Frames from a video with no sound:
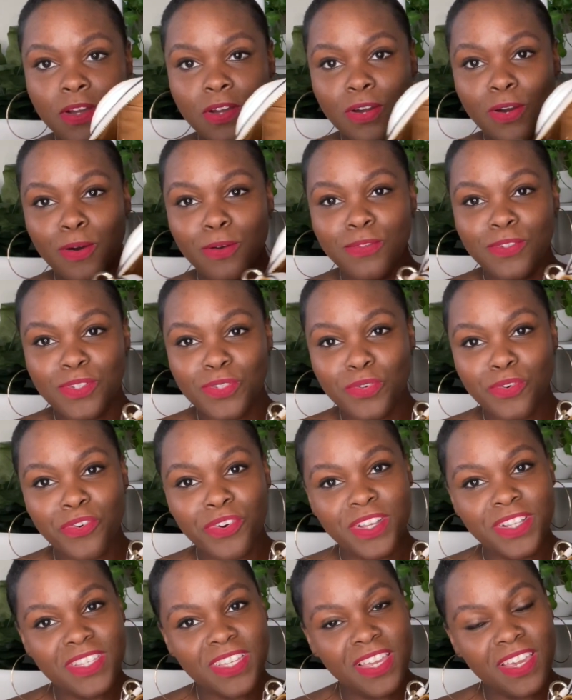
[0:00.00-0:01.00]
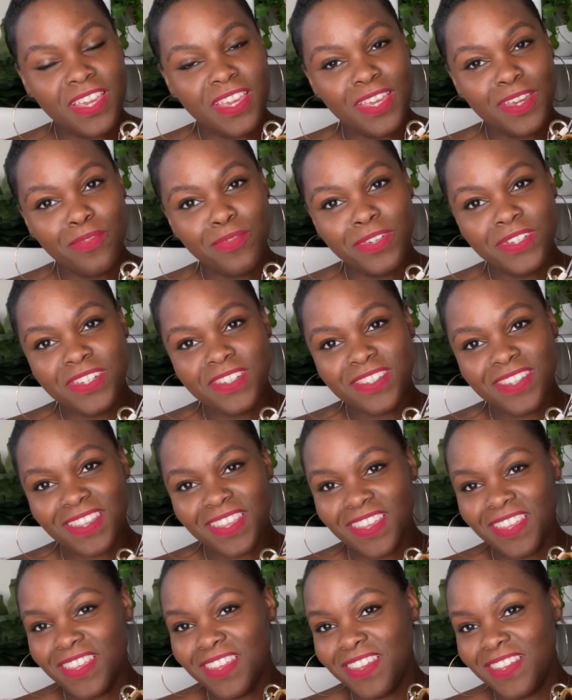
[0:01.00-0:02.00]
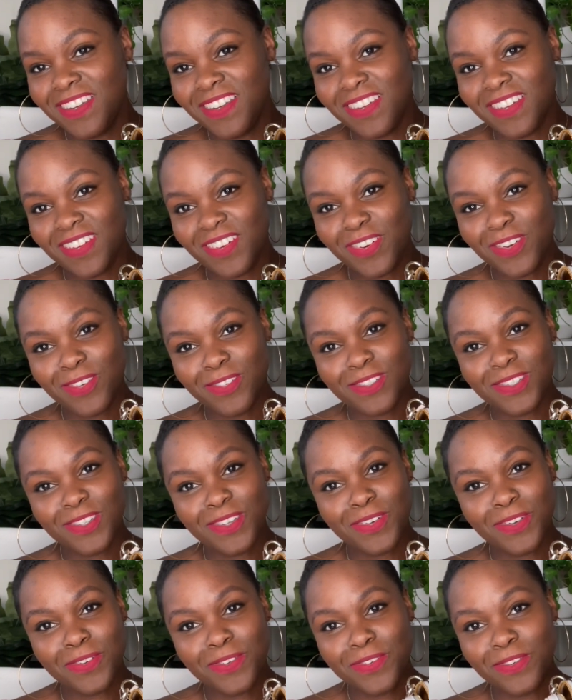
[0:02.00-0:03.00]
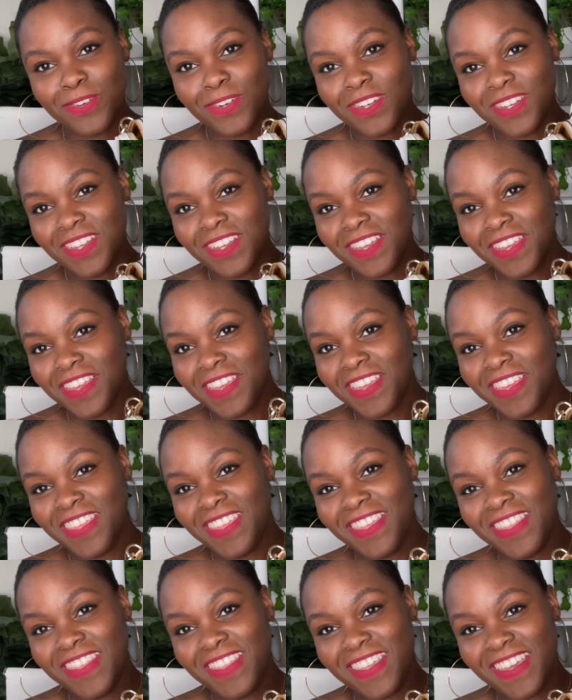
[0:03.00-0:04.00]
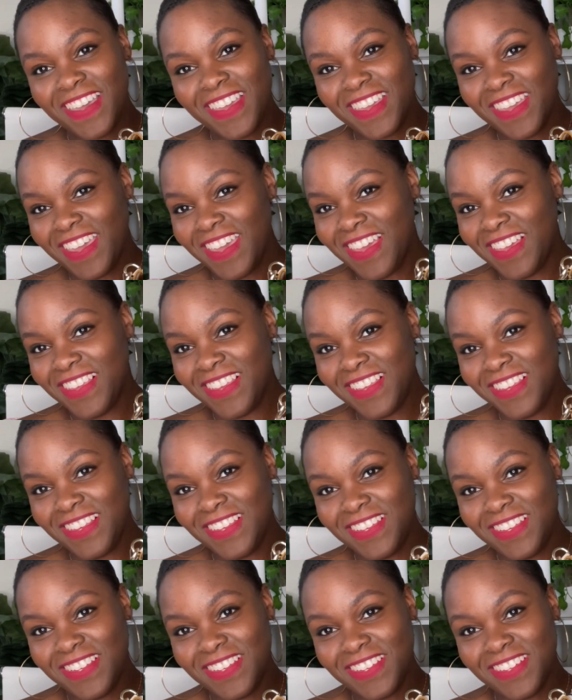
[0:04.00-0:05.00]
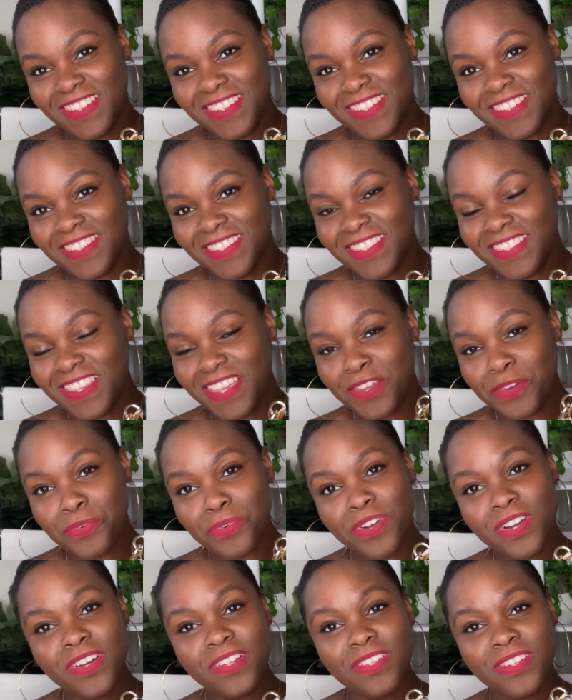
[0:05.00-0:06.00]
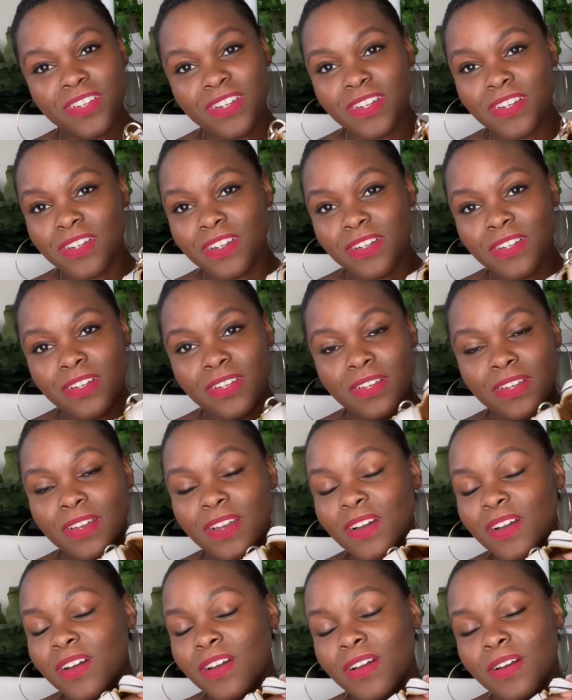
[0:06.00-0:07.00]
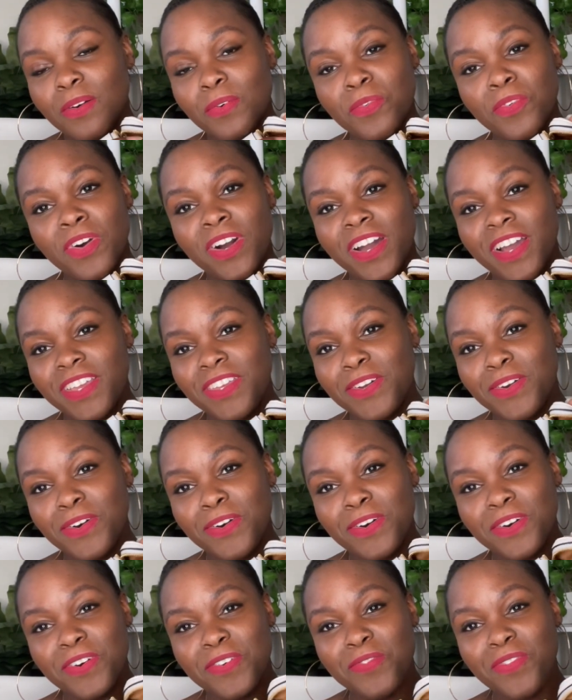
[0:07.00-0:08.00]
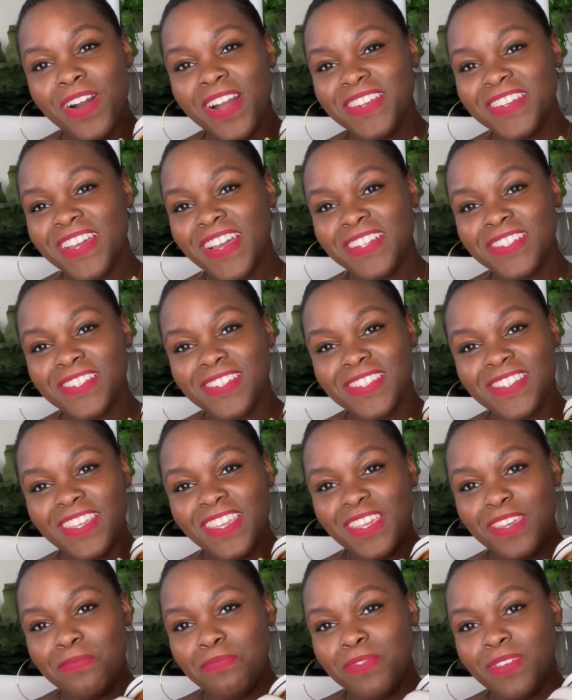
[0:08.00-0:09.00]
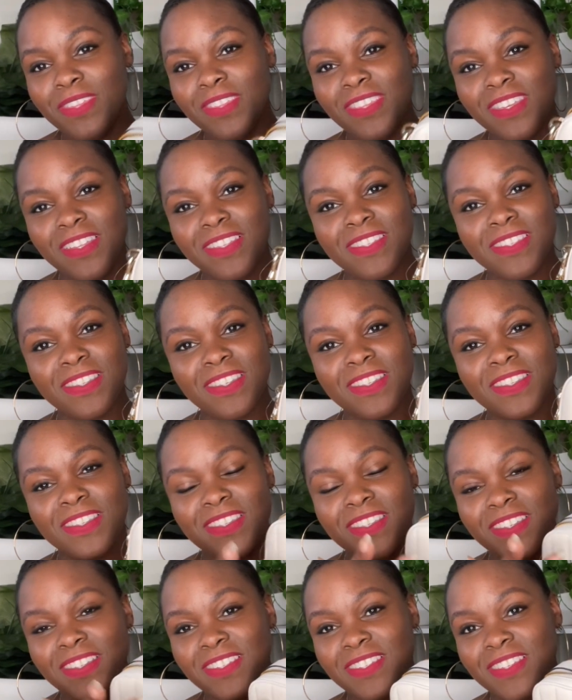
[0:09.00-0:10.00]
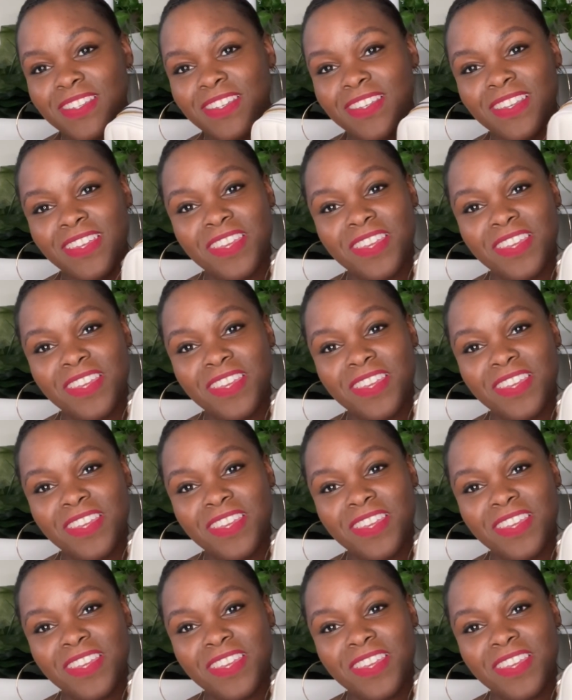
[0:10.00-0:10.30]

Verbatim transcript: Coach story tag, which is again also in that khaki saddle color. Why, y'all? Why not just keep it consistent?